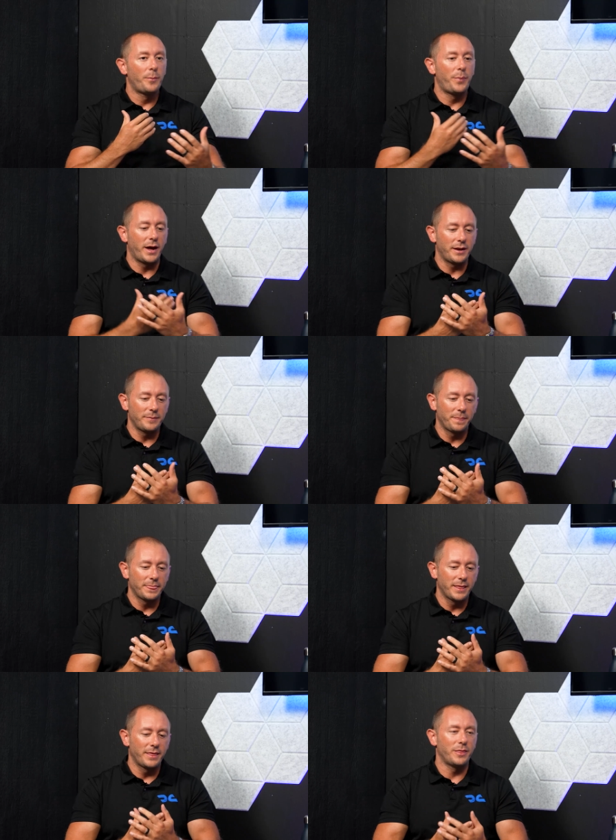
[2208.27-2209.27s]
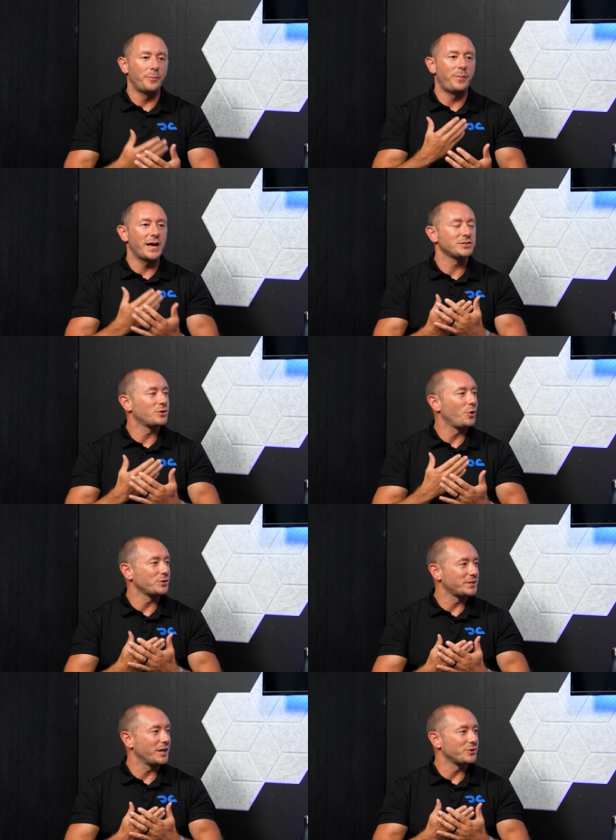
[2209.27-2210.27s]
But the best
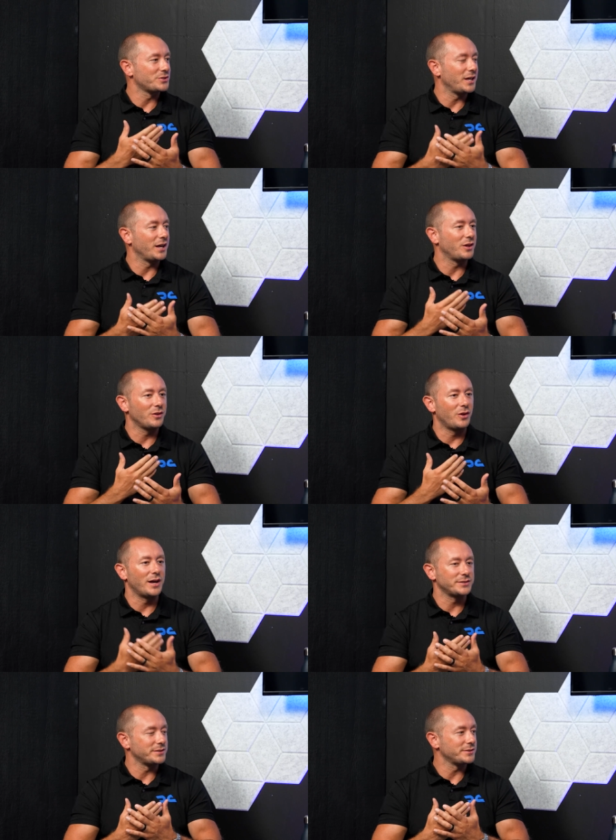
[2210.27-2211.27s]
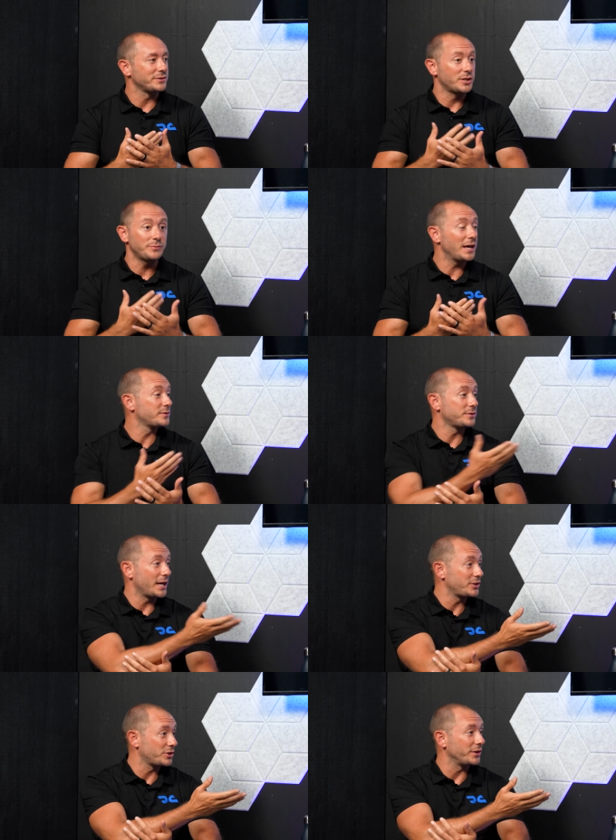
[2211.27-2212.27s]
wholesalers take losses, sometimes
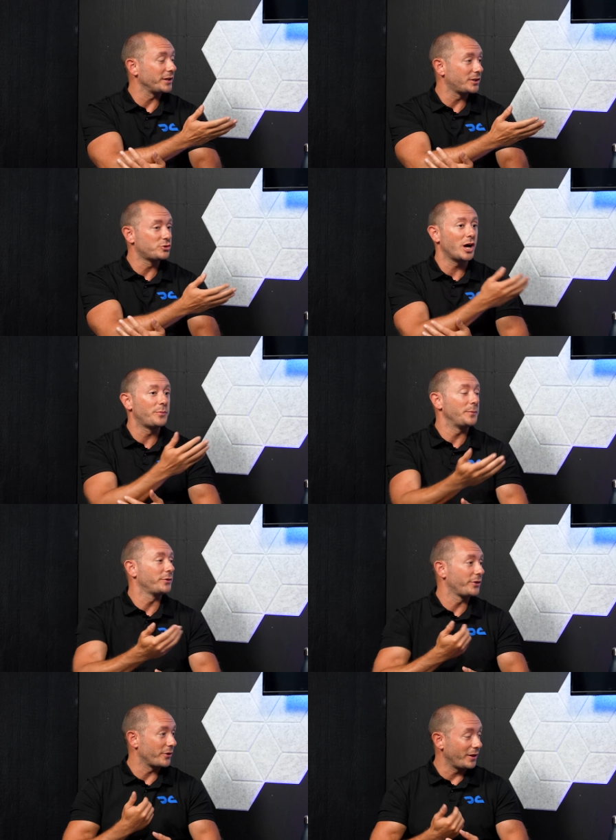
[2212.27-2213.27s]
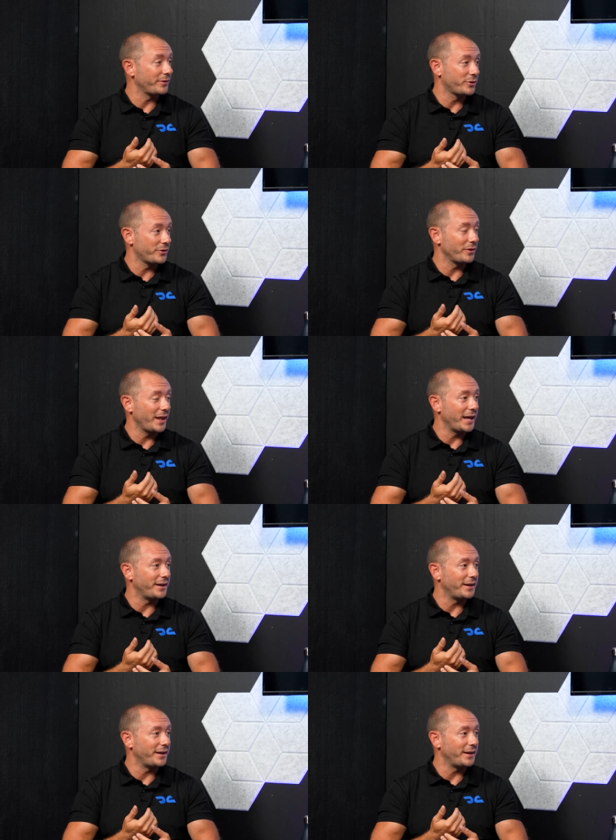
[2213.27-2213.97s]
intentionally, to draw people to their lane.